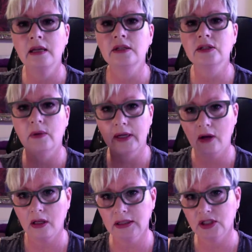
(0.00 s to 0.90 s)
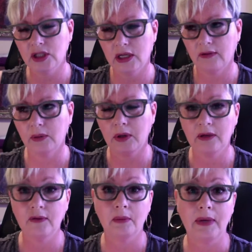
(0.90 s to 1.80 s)
So I called each and every one
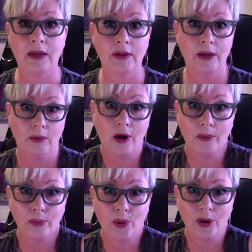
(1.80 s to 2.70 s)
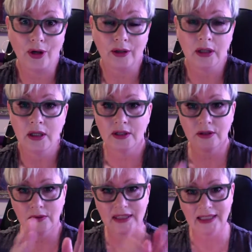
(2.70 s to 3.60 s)
of them and they were on board. So
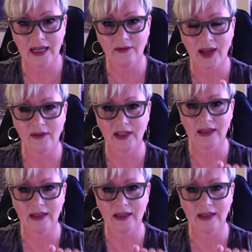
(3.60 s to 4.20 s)
instead of having